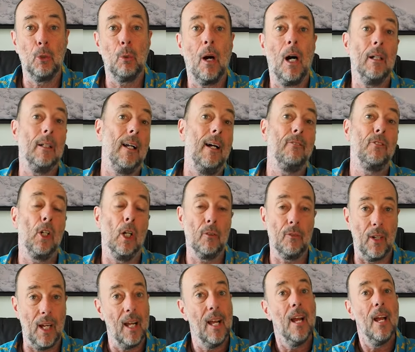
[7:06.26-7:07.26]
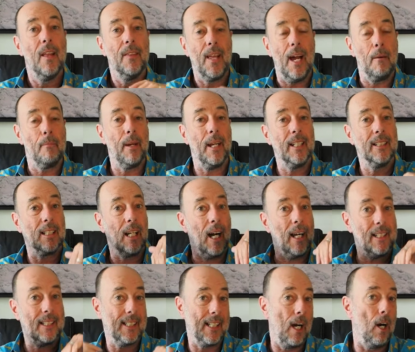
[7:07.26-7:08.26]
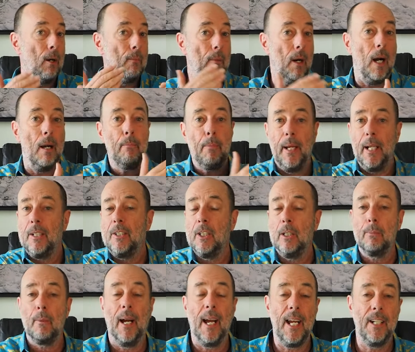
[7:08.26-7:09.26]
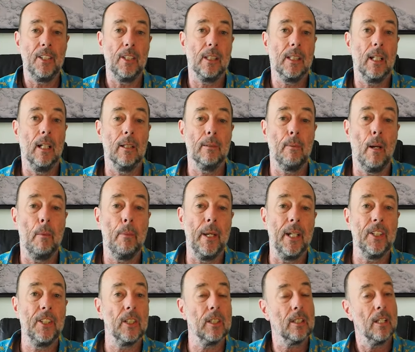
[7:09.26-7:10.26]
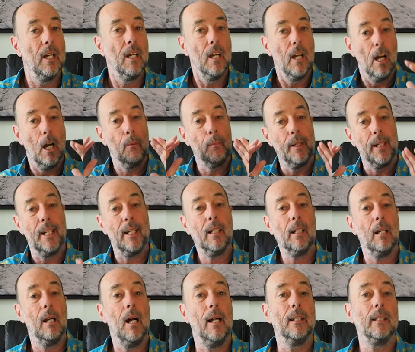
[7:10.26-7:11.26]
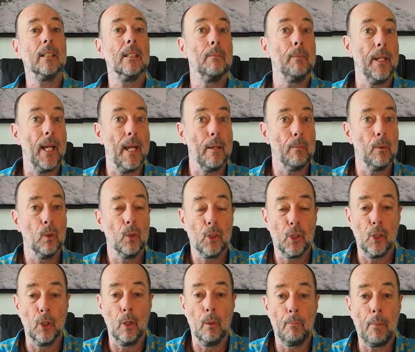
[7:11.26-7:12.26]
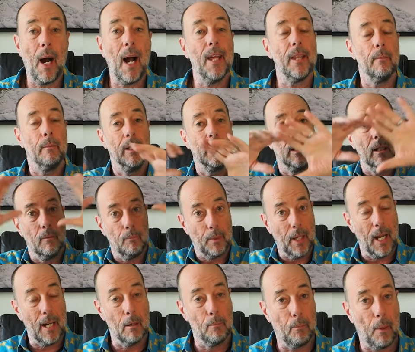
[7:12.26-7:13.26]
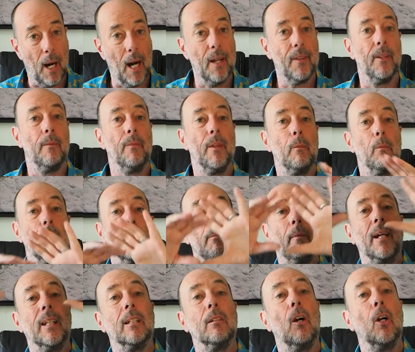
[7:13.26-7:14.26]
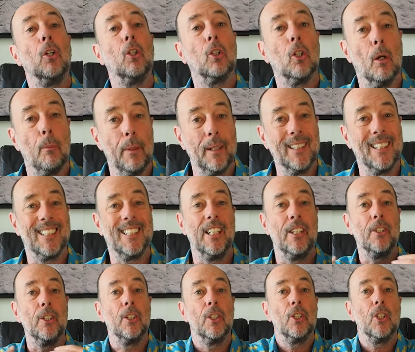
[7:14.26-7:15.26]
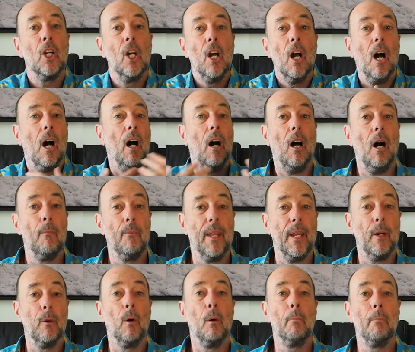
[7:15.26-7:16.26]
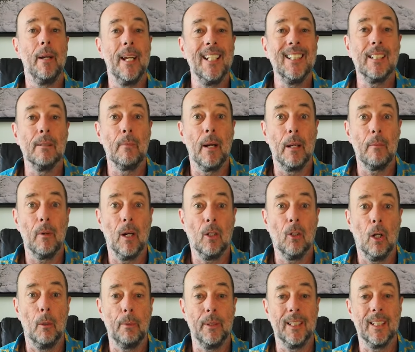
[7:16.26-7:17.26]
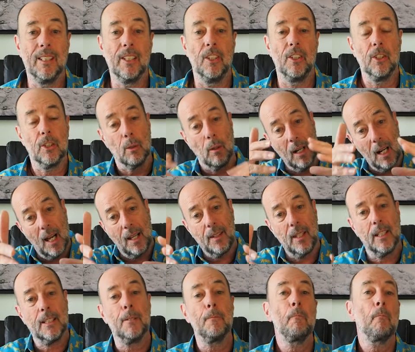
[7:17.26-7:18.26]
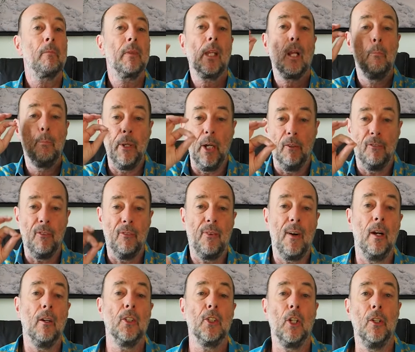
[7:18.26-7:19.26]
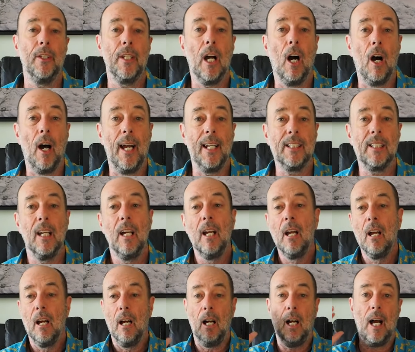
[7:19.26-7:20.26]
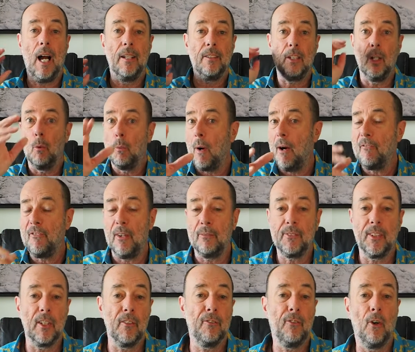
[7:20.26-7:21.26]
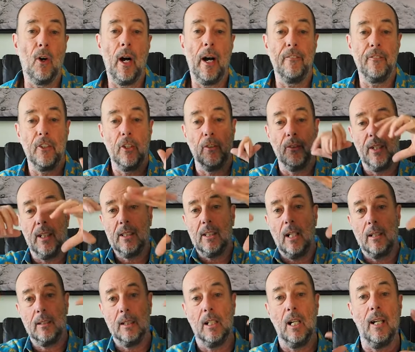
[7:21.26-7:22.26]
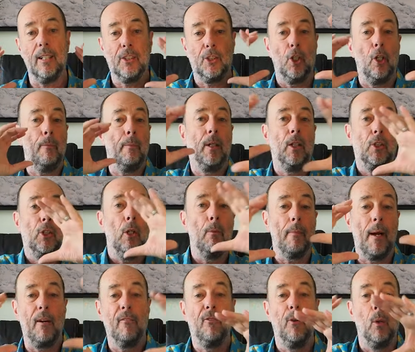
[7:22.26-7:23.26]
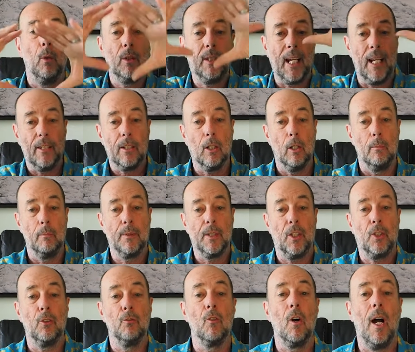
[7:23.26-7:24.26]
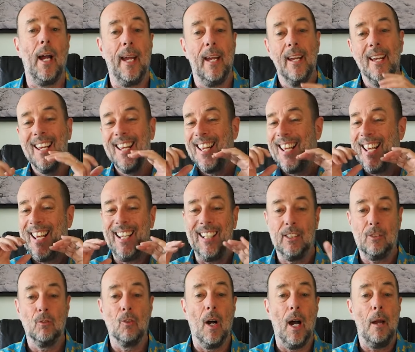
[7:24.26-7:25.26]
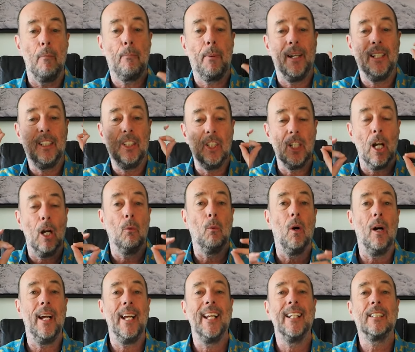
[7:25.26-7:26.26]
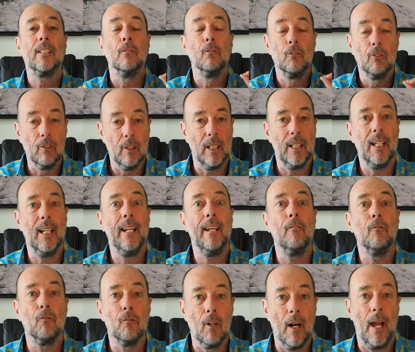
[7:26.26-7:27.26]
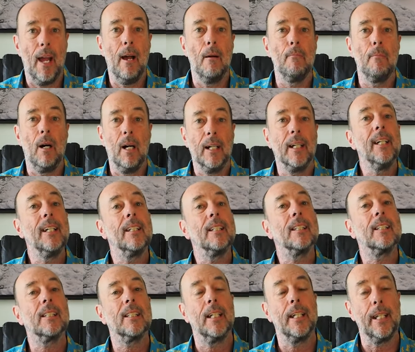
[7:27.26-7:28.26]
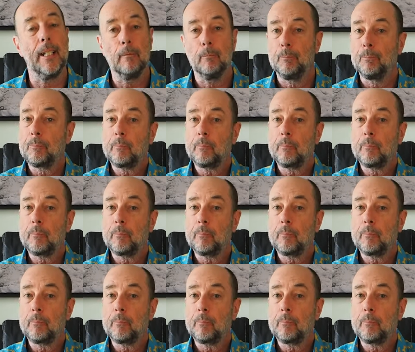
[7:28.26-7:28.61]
wildlife photographer. That means that I sell my pictures, my agent sells my pictures, and we need clients to be able to buy them. And to be able to buy them, they want to make their own cropping decisions. They don't want me to make my cropping decisions. So I like this. Beautiful focus on the eyes. I had the 150 to 400 on this side. The nice zoom. I could zoom back and forward, get the composition right. It's right. But you know what? It's a really rare monkey to see.